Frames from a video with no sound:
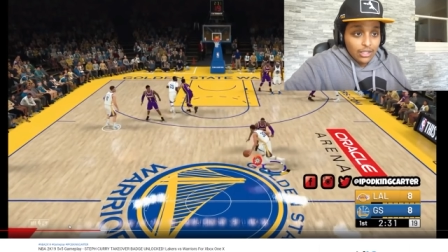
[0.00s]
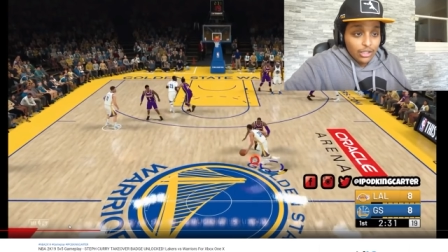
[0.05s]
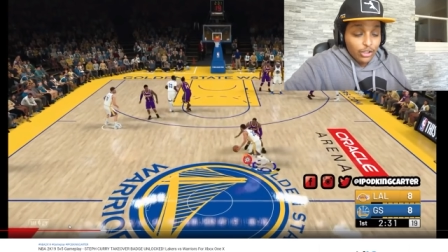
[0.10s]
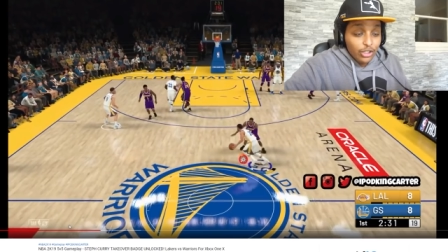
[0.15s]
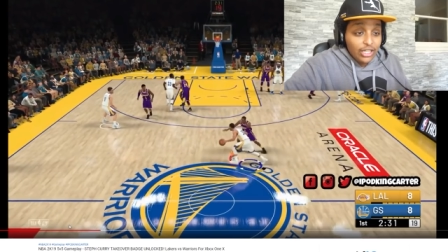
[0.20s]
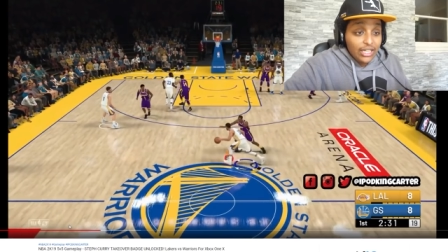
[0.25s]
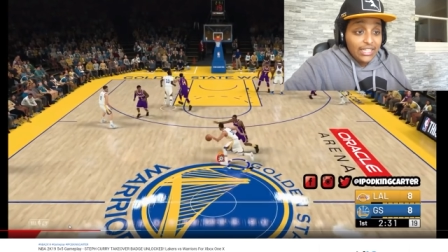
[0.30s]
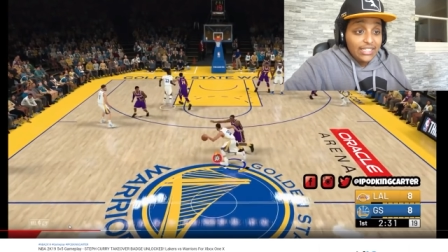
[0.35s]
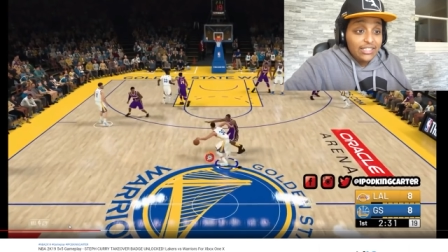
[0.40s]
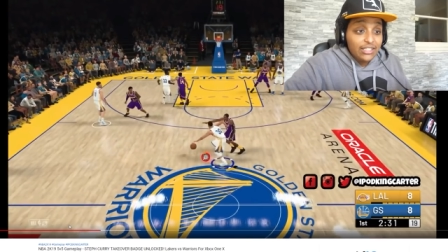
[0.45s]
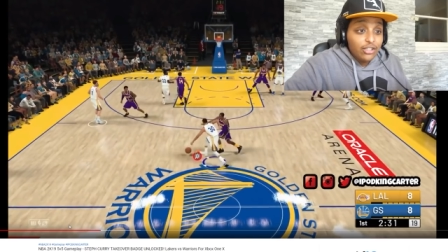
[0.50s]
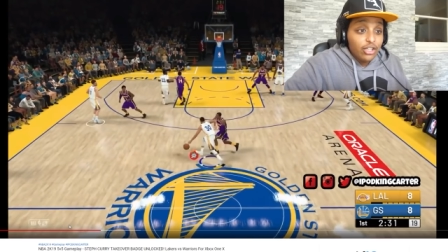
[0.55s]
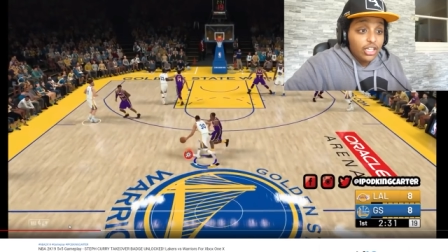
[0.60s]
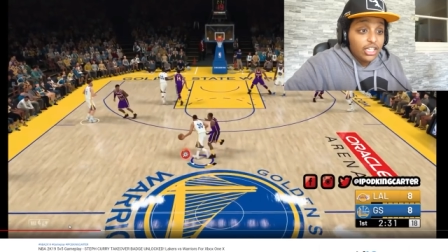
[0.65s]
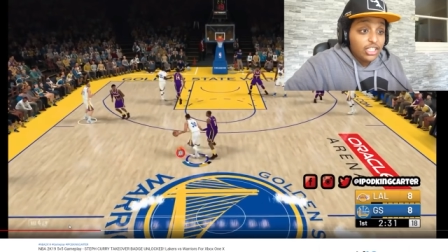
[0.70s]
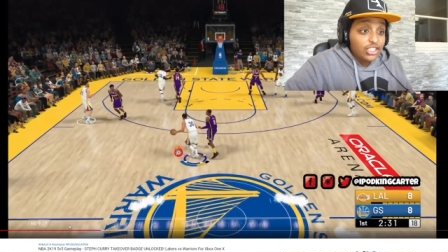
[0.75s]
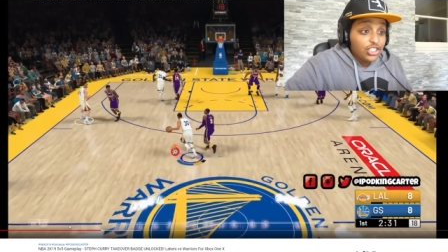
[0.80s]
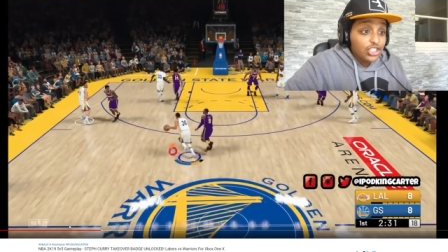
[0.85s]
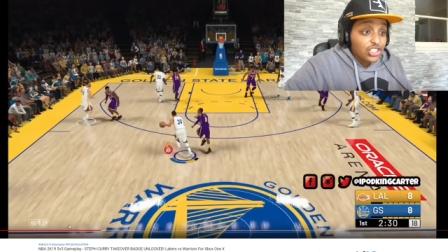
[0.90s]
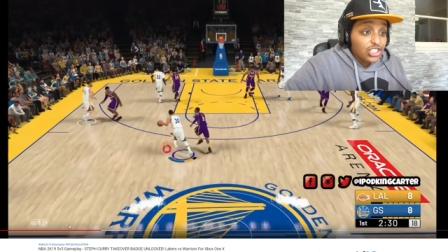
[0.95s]
Look
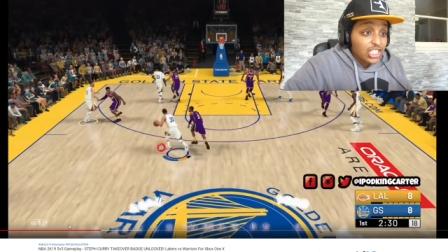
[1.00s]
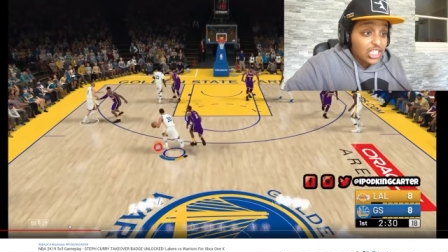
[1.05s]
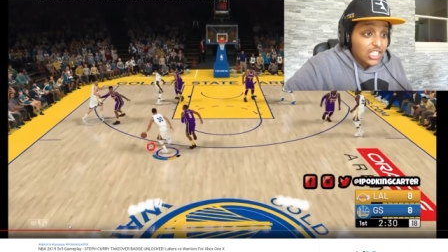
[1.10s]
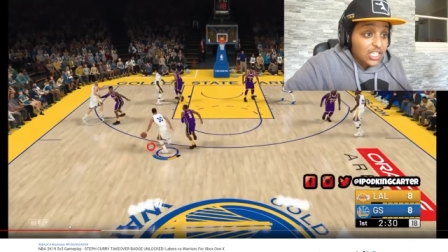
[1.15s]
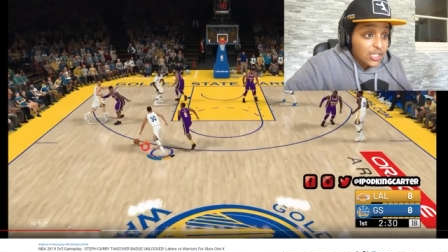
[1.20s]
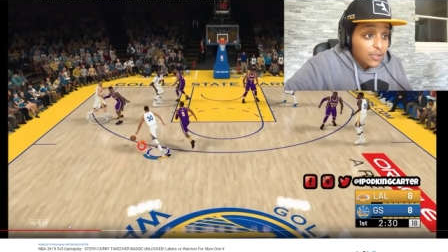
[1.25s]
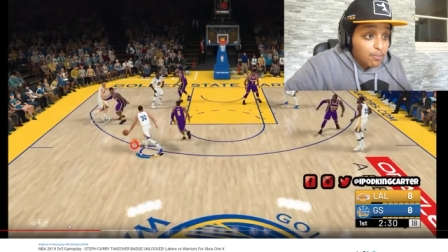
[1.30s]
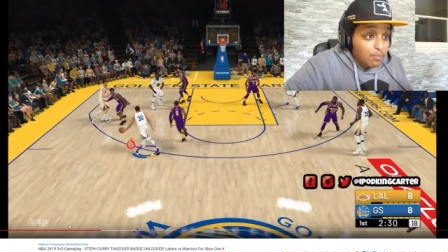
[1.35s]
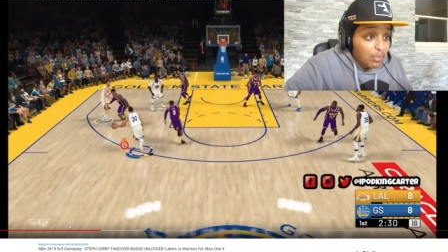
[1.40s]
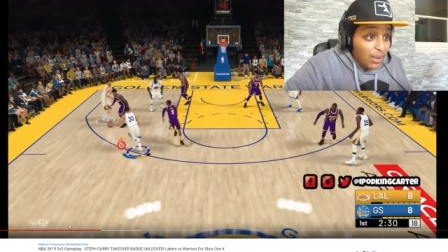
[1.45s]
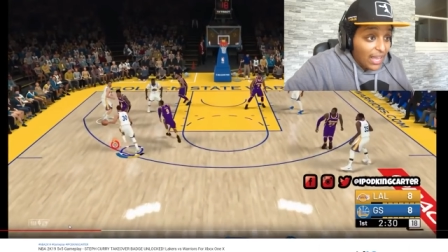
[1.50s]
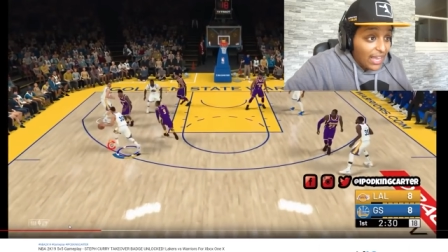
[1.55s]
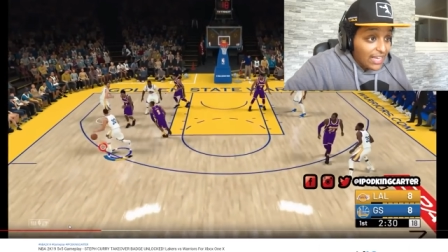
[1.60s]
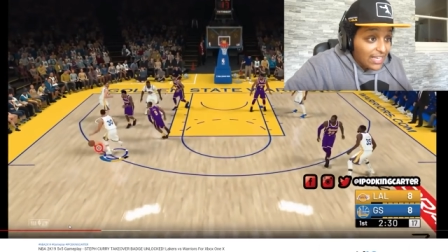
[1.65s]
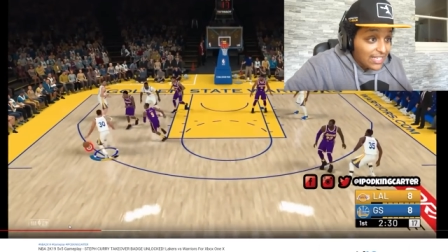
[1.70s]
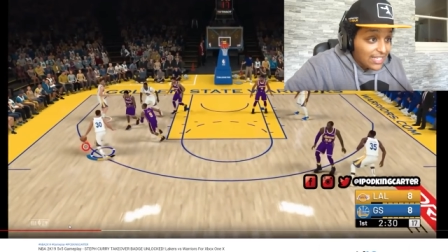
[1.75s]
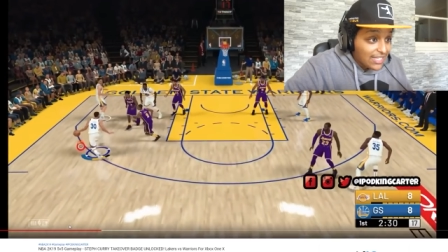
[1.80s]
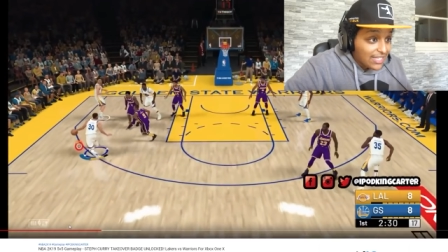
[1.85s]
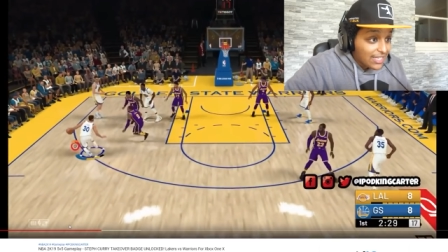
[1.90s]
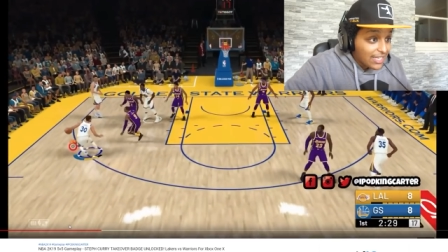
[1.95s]
at just the
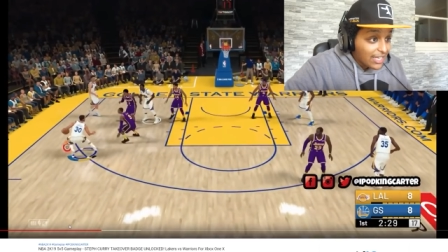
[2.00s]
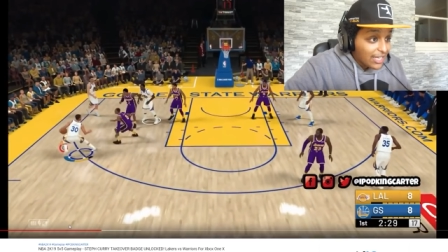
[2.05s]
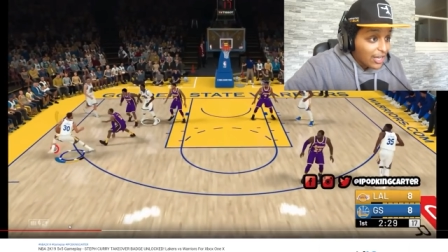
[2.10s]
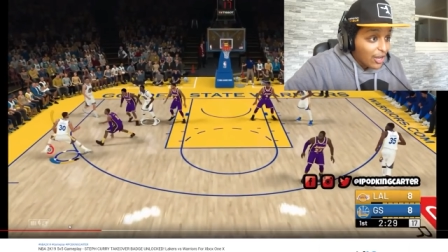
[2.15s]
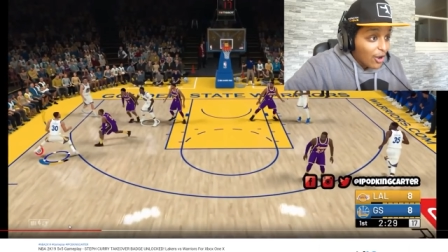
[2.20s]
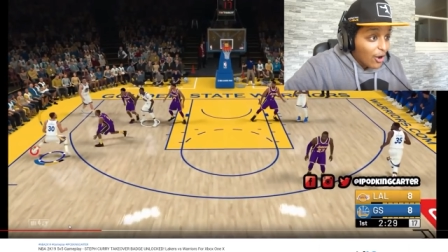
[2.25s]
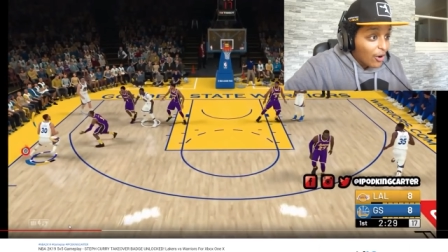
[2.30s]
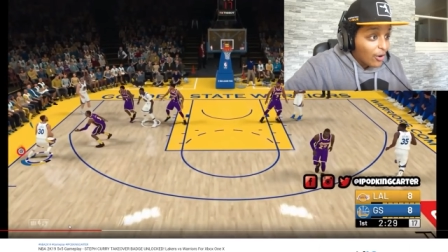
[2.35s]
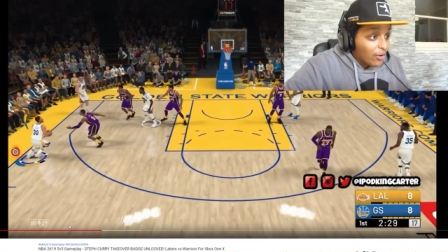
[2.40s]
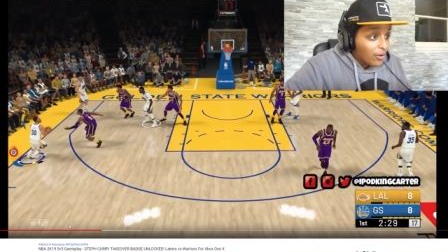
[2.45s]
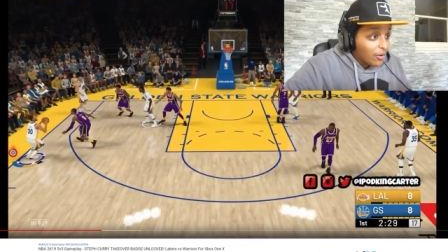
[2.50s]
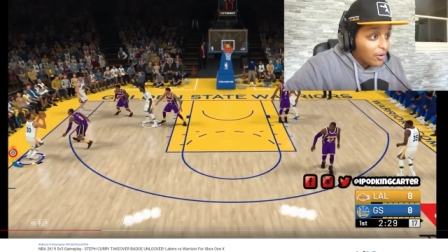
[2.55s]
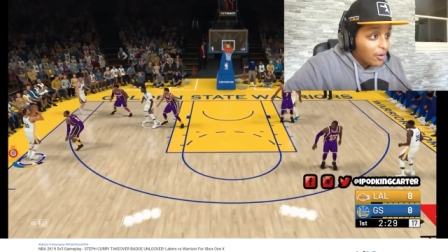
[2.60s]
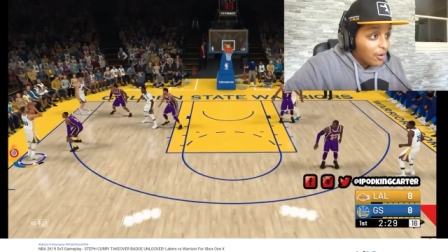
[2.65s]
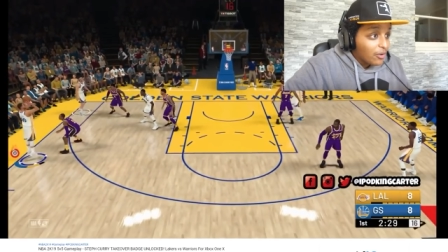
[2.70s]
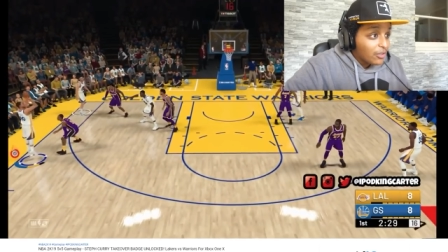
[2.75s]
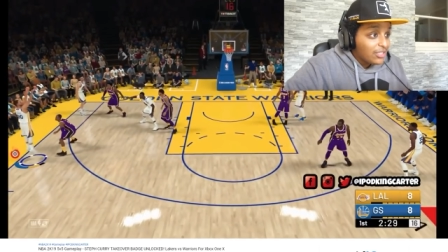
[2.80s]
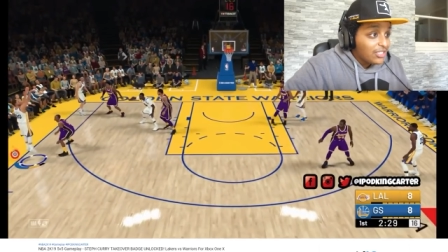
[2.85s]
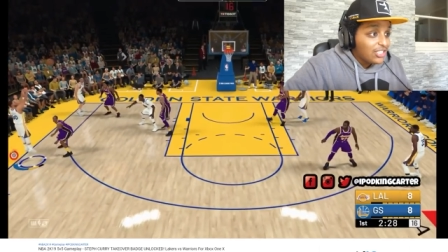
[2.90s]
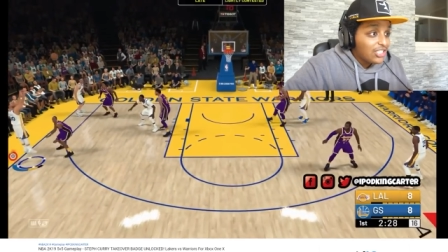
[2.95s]
space.
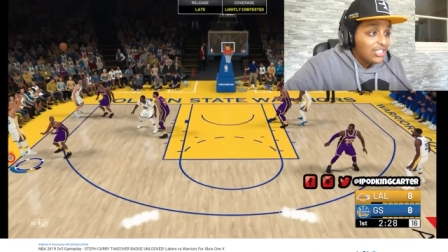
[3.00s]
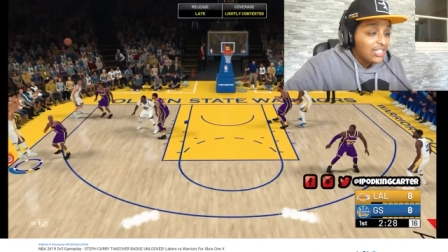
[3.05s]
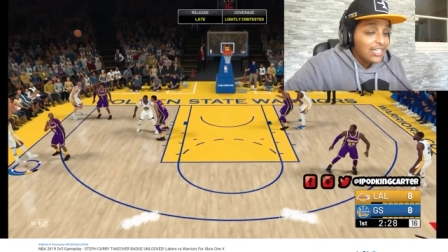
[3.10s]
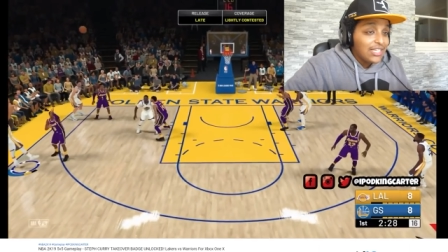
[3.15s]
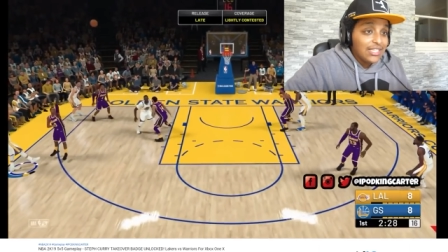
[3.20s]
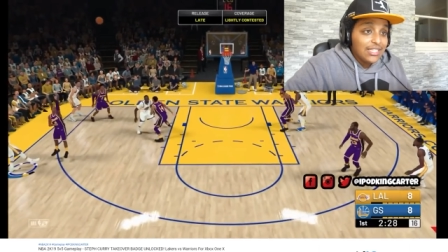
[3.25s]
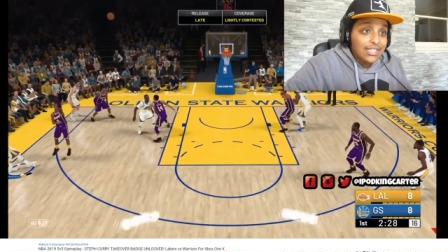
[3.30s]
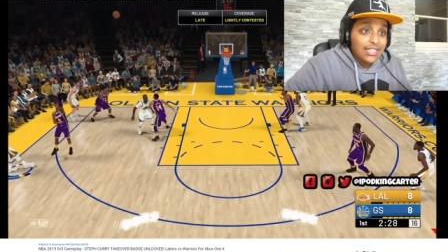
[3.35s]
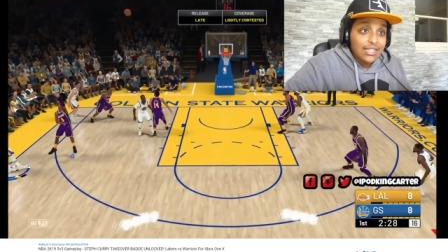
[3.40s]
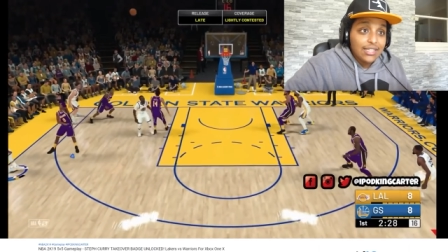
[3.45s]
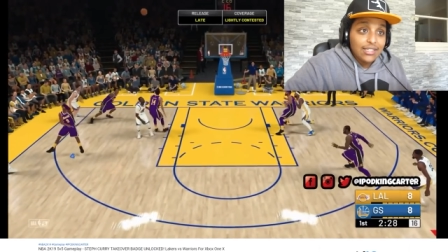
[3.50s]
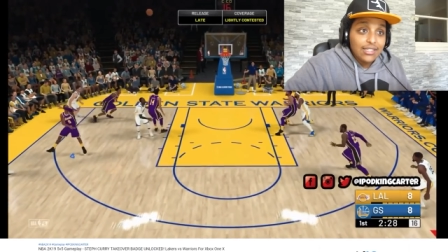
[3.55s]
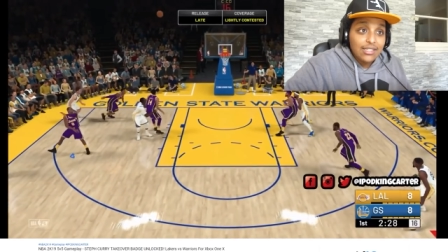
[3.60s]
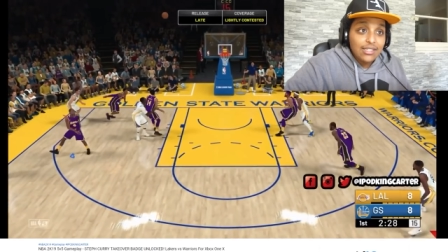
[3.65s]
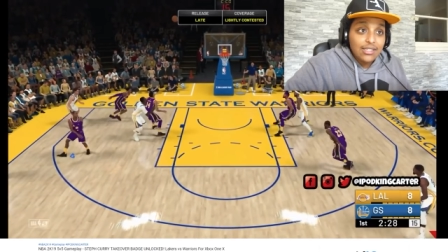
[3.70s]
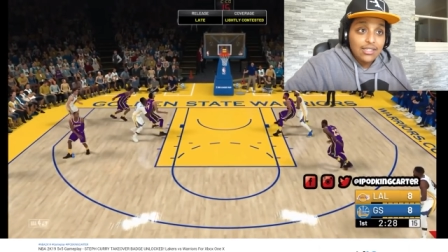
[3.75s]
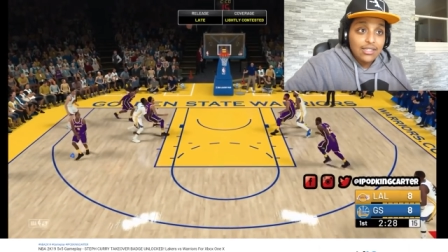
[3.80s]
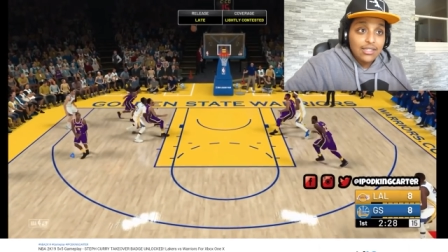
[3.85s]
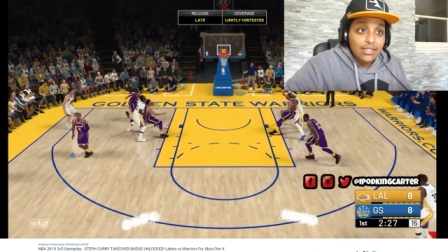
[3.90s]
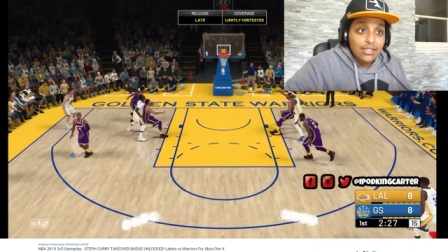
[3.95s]

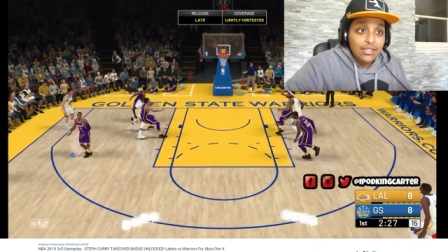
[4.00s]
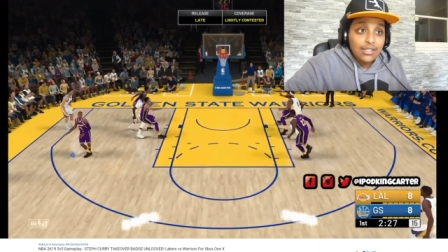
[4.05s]
Jesus.